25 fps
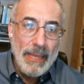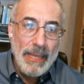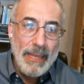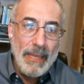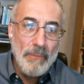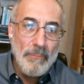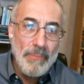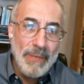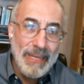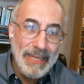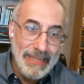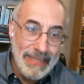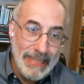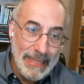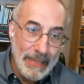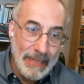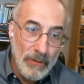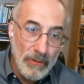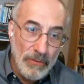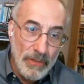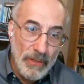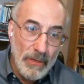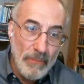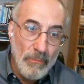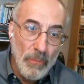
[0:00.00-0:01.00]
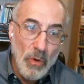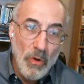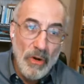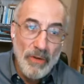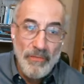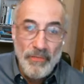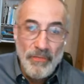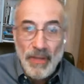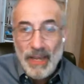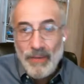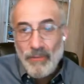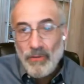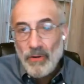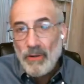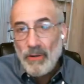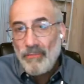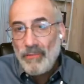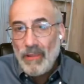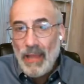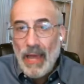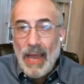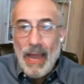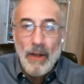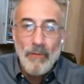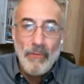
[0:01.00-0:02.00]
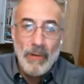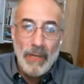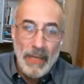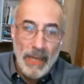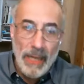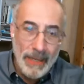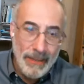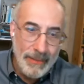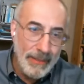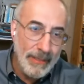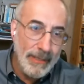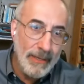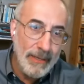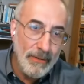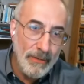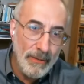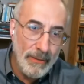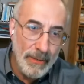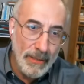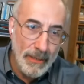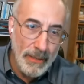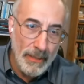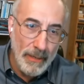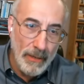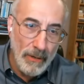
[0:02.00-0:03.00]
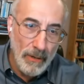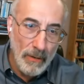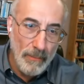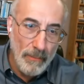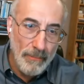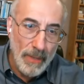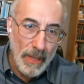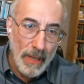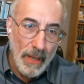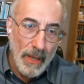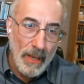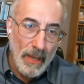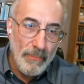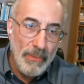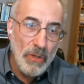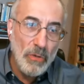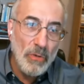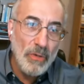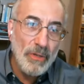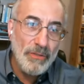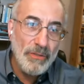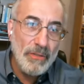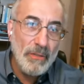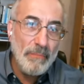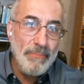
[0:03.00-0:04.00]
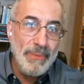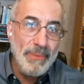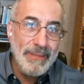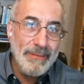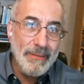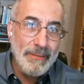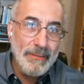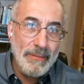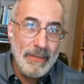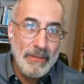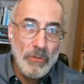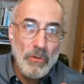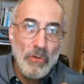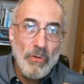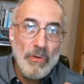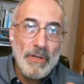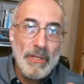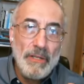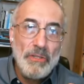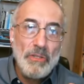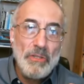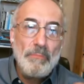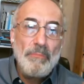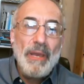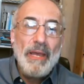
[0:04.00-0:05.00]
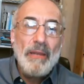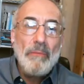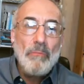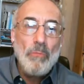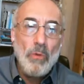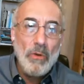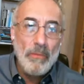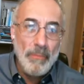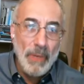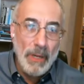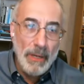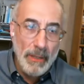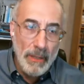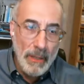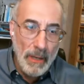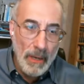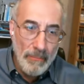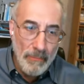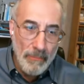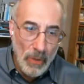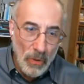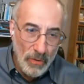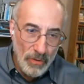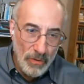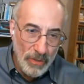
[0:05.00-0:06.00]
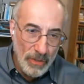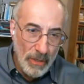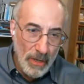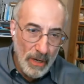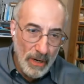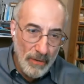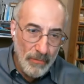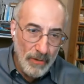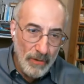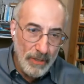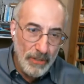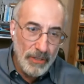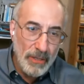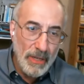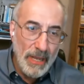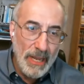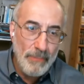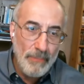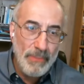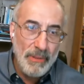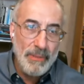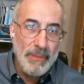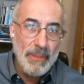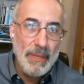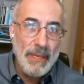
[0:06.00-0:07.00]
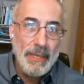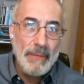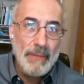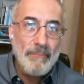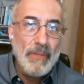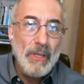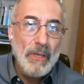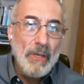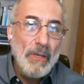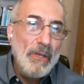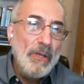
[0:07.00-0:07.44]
can be tilted more in favor of Larry at the end of the year because the business has already spent more money on Mo's coverage type of thing